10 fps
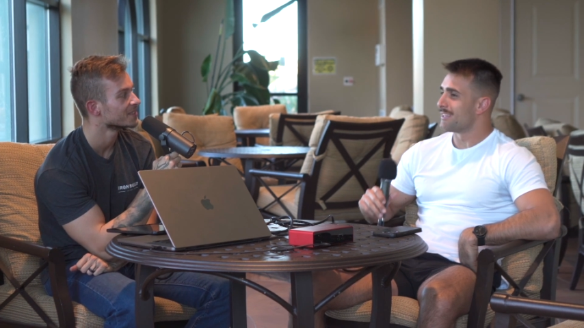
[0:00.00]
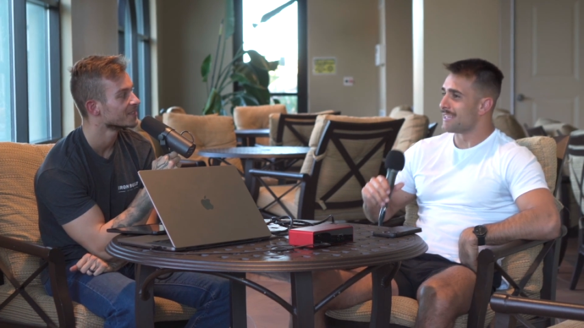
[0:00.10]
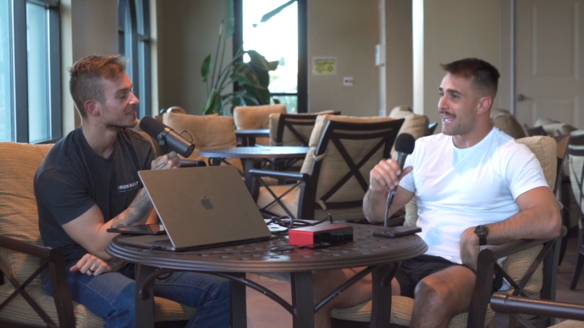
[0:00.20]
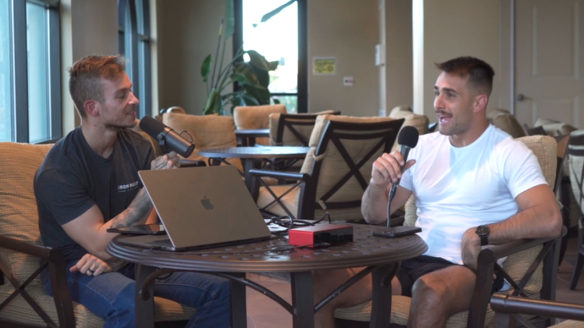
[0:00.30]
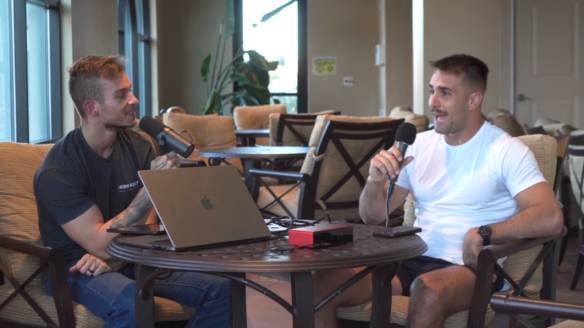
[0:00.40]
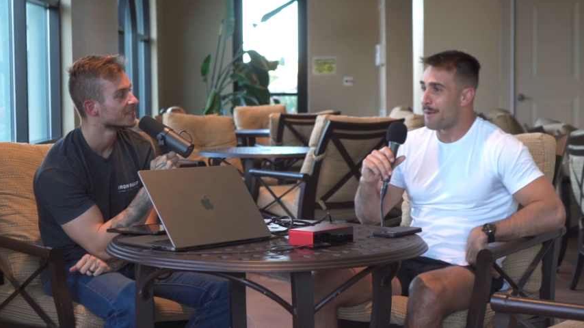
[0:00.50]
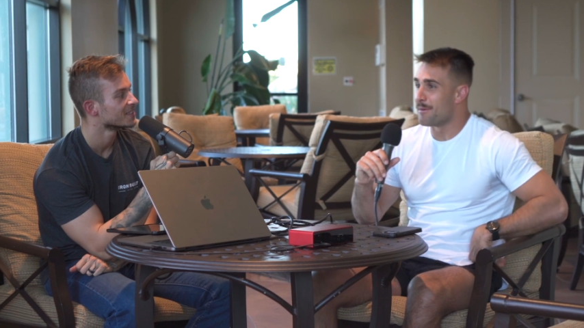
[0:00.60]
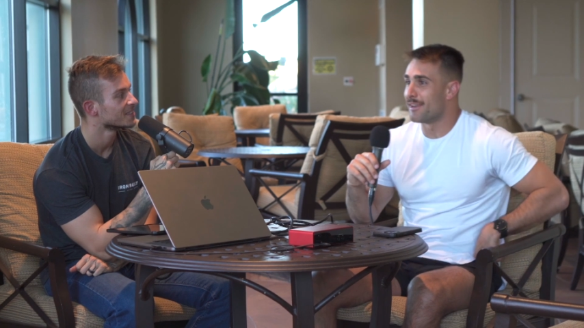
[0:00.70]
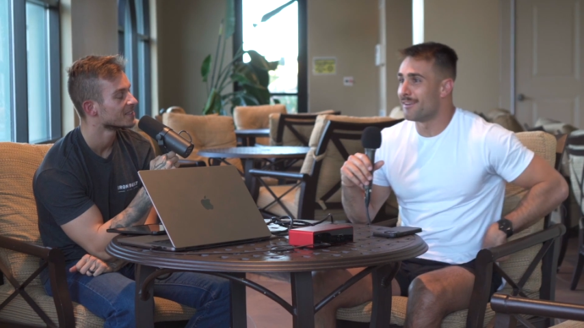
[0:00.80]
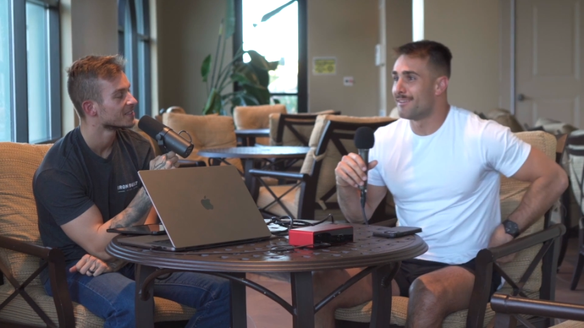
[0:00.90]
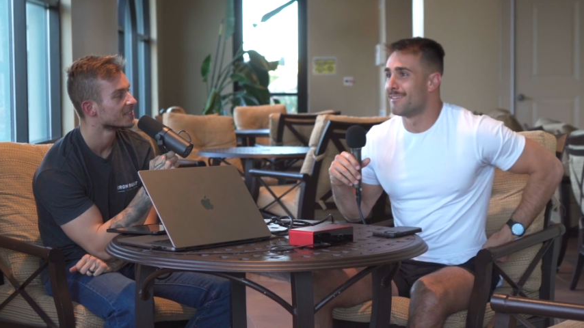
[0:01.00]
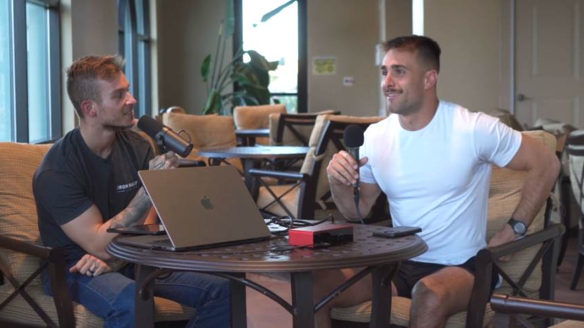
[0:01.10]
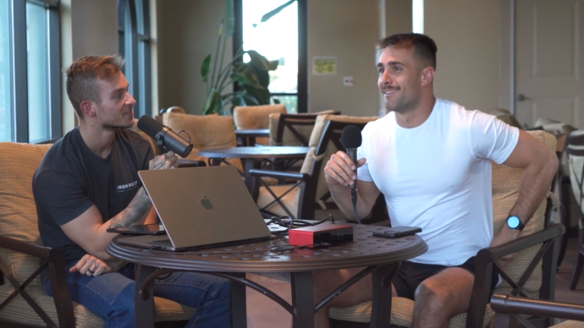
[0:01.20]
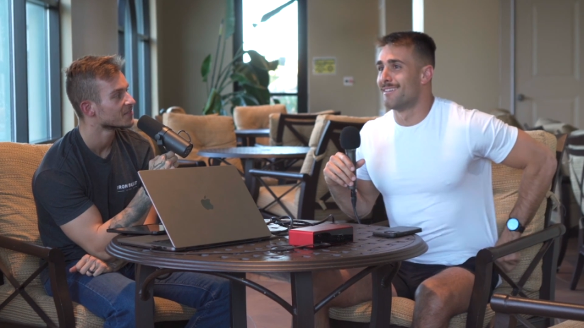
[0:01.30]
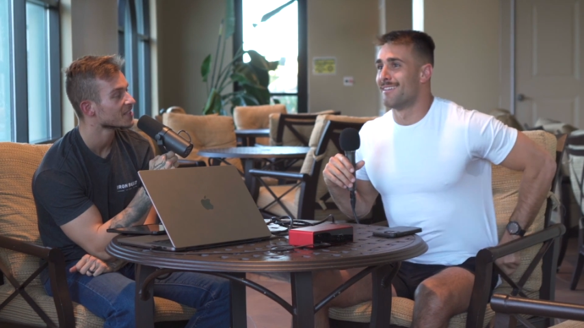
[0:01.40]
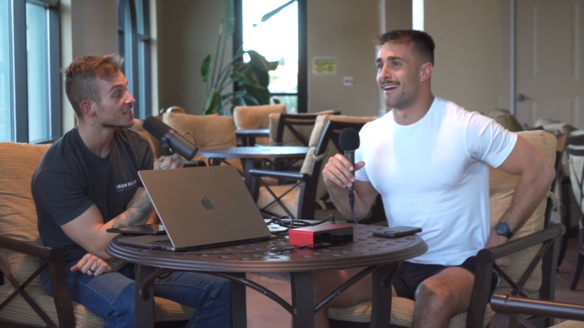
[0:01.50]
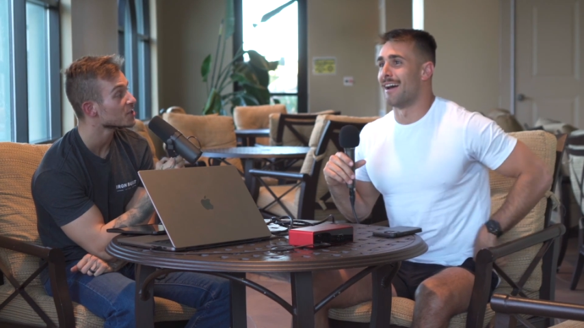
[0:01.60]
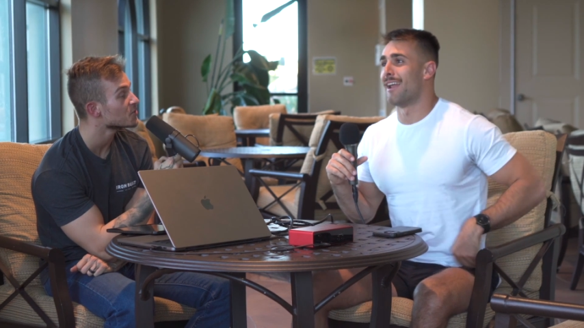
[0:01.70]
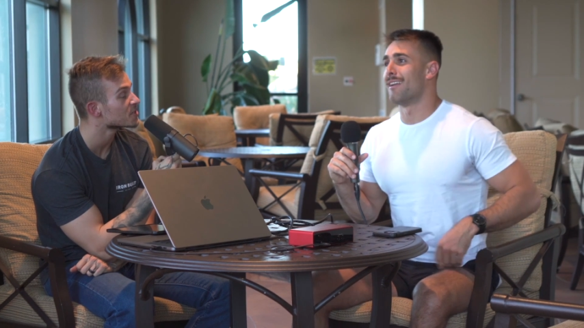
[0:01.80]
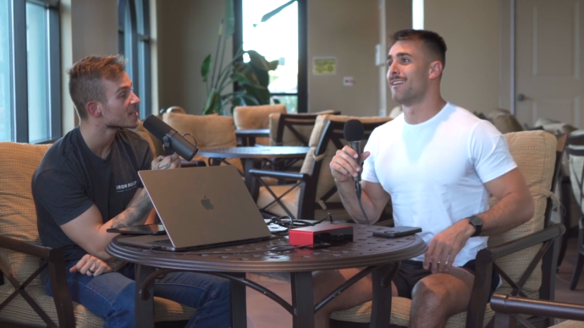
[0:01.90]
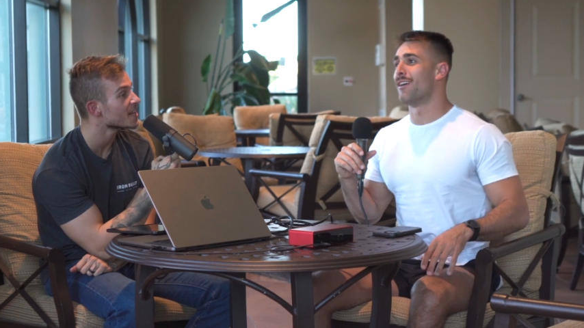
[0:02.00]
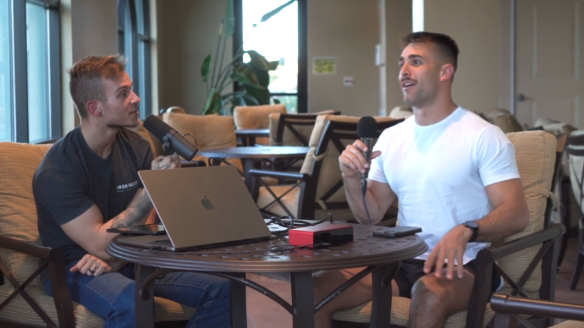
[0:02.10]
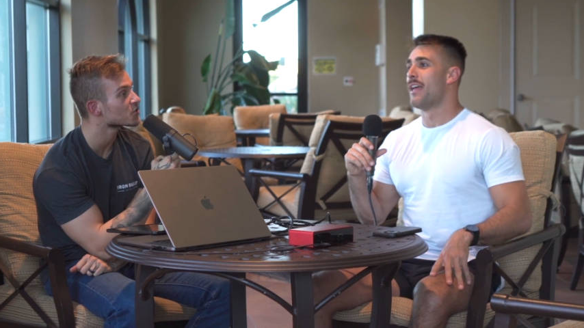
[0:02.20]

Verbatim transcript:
Speaker 1: Yeah, I mean, because like you said, know.